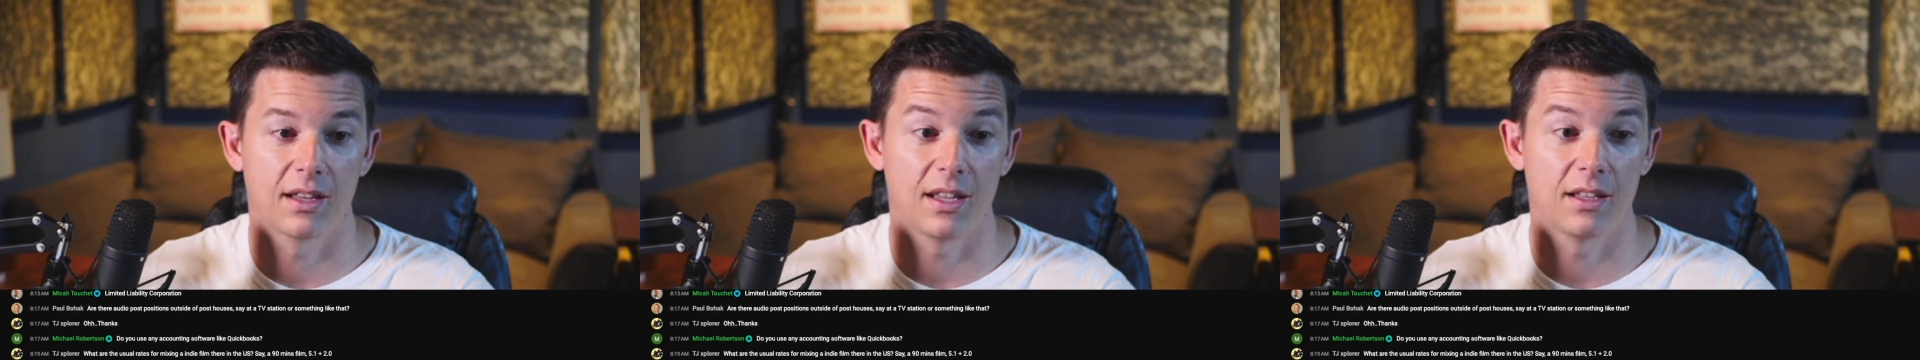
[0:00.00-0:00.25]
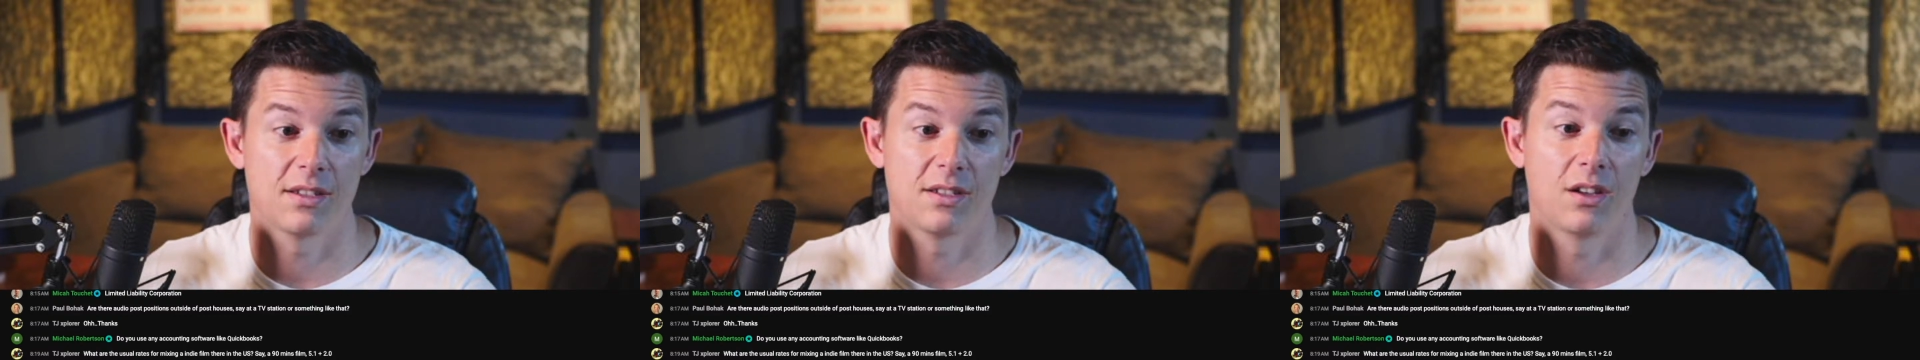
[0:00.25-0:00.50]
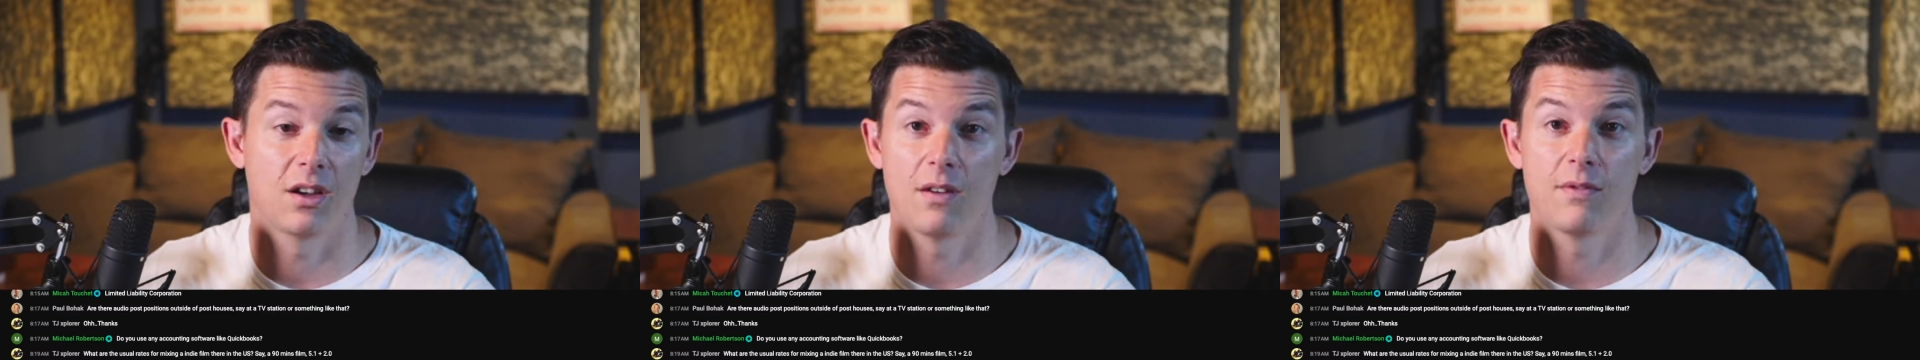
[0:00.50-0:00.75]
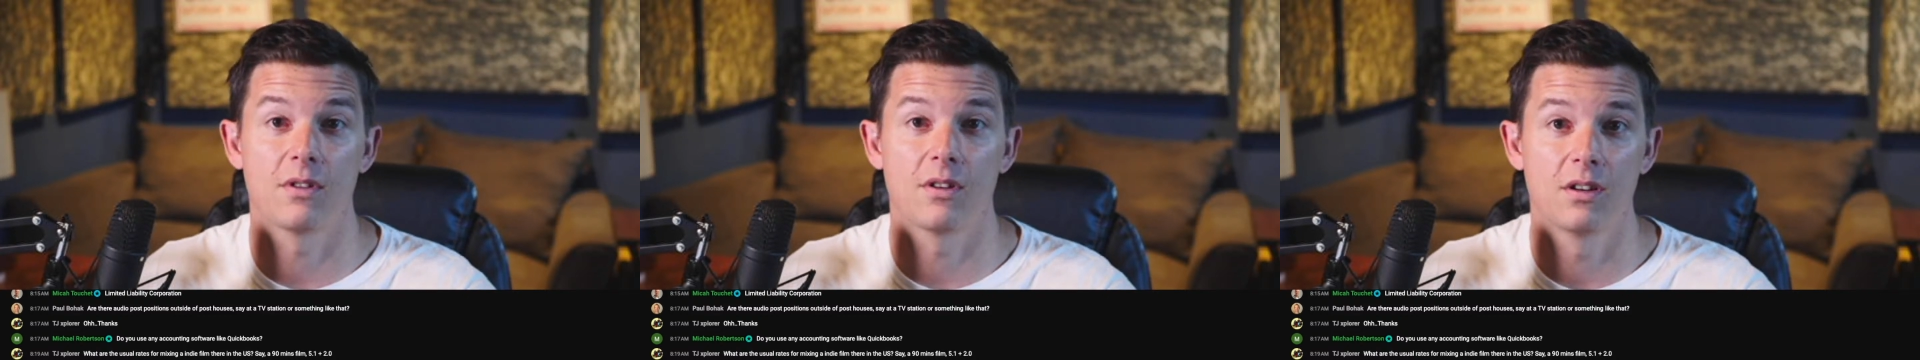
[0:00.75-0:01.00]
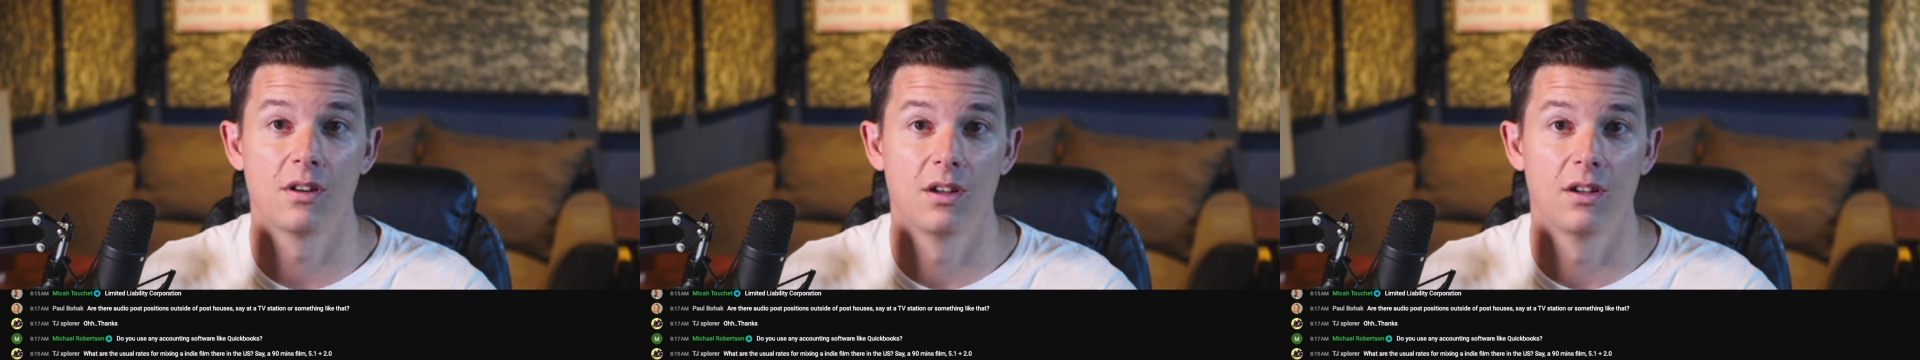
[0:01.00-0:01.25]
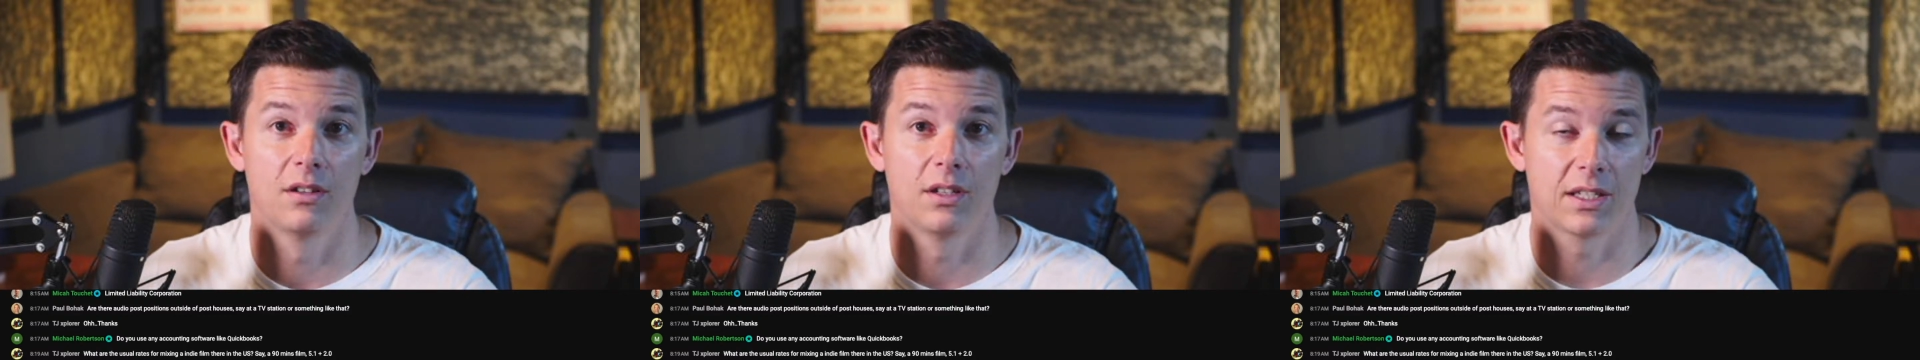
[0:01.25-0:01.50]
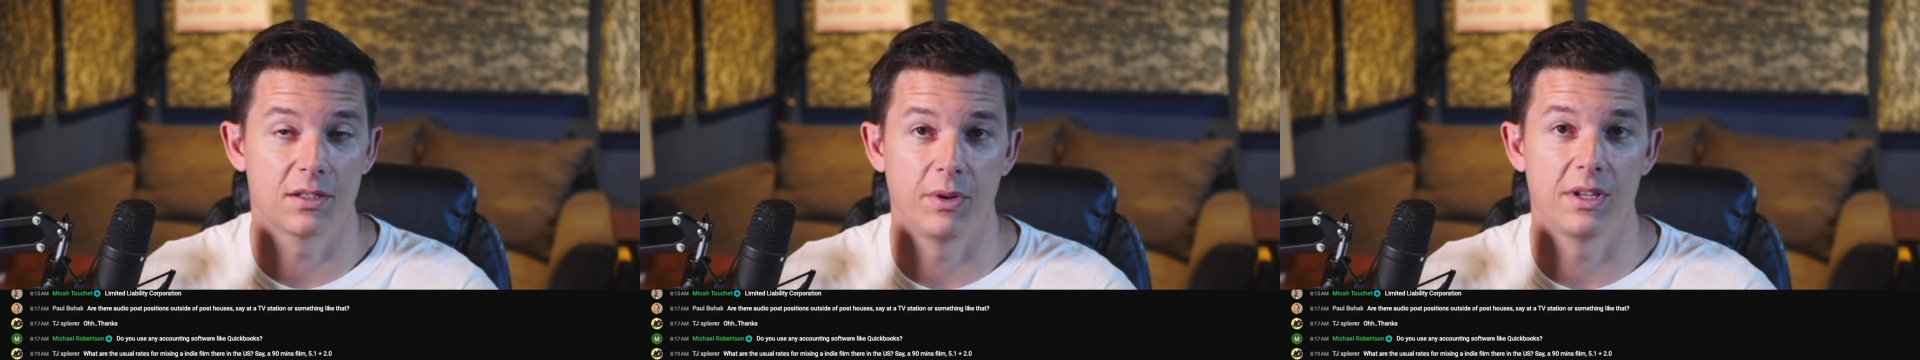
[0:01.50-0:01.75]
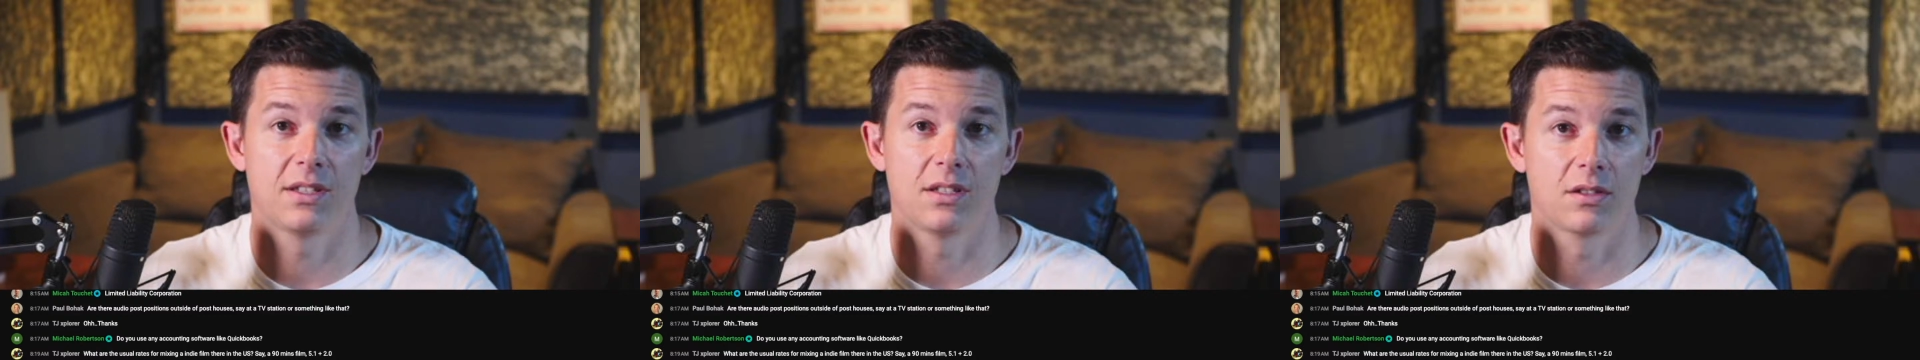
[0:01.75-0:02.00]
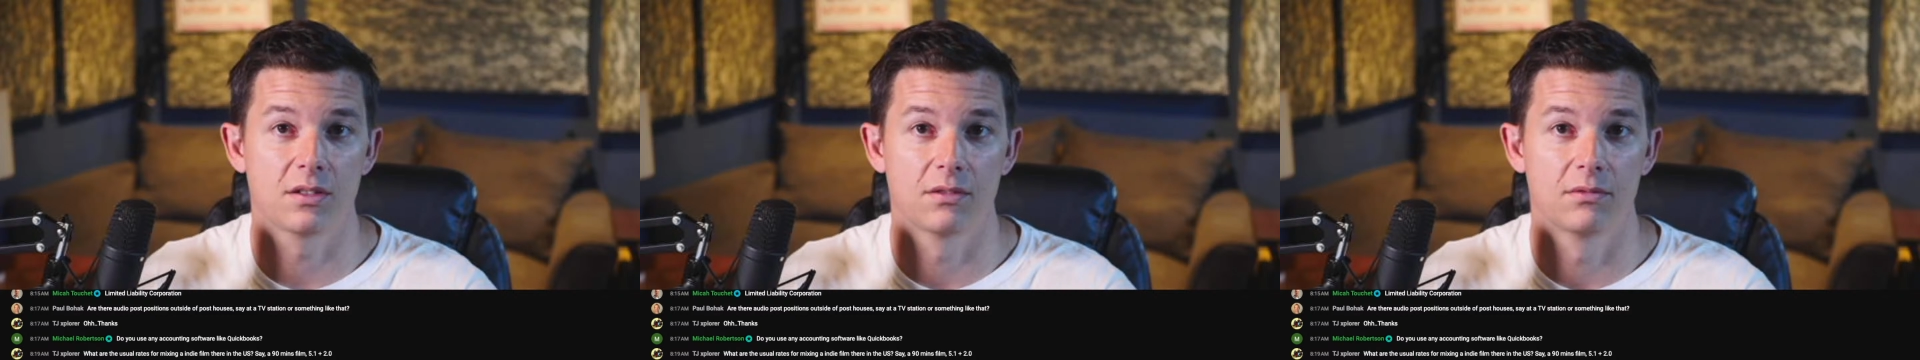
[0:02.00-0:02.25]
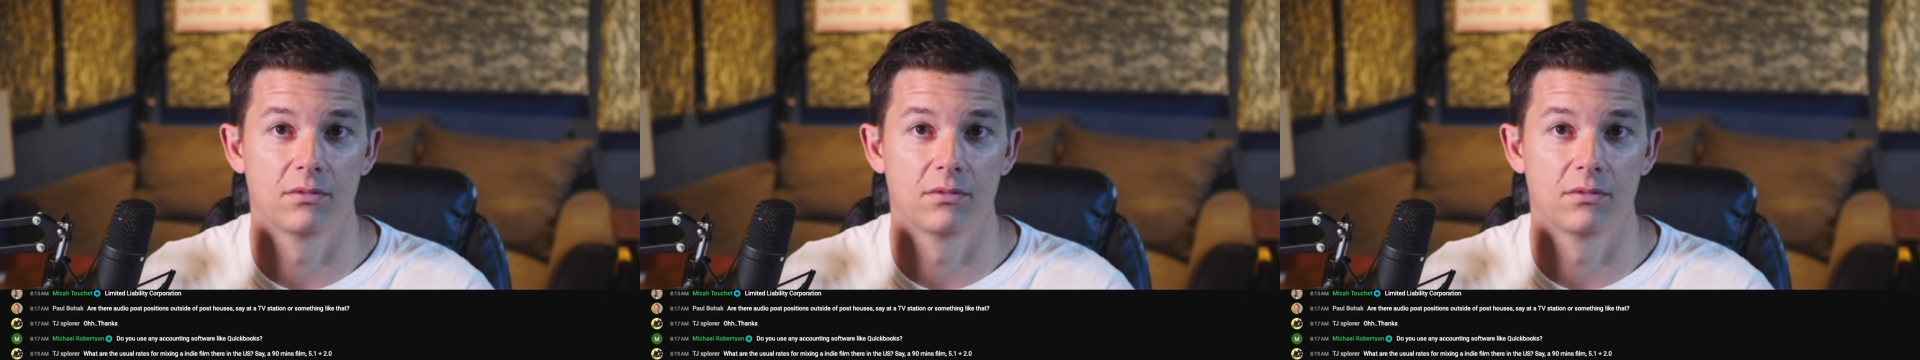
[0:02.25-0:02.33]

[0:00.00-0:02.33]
that doesn't cover expenses.